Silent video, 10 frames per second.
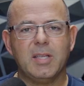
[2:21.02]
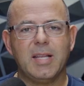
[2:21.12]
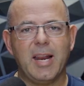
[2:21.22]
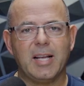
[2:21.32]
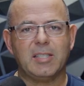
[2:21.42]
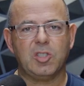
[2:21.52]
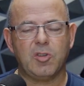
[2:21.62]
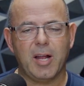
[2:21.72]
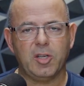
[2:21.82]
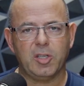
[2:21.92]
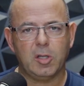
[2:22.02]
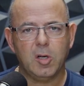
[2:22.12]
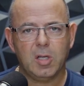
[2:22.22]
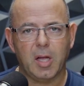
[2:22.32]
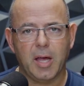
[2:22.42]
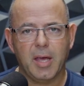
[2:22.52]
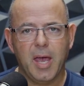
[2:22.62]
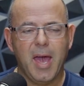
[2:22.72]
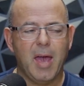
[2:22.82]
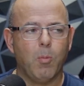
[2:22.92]
does that exit strategy look like?
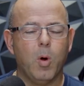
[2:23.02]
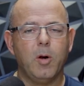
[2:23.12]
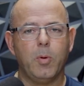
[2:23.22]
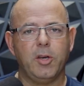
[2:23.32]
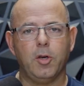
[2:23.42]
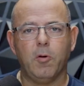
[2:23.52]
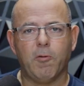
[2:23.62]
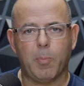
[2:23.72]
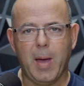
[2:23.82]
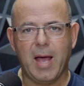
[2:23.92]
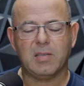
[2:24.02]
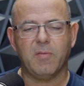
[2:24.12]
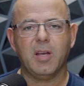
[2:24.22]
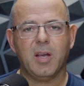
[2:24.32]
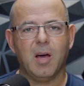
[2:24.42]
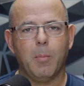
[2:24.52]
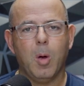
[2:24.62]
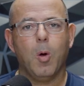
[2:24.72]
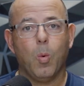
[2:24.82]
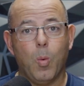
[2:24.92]
And what do we do for passive income
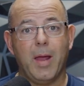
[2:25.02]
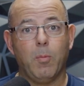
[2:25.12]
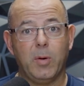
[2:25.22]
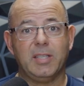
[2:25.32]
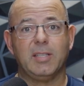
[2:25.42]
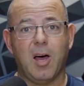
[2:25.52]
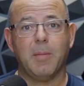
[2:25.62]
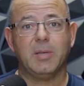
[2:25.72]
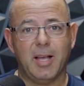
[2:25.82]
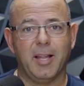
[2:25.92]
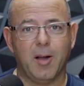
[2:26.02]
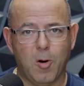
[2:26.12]
when we stop selling